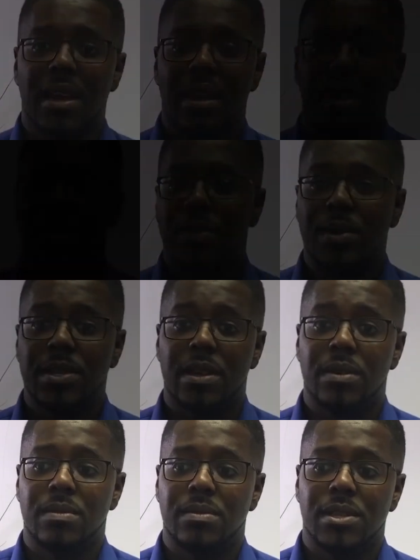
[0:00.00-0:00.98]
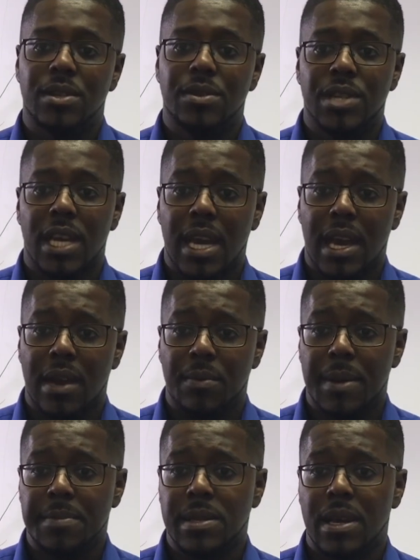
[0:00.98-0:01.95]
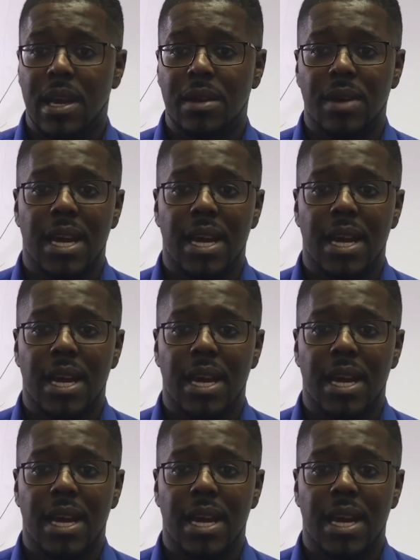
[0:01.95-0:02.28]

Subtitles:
and also do check out our website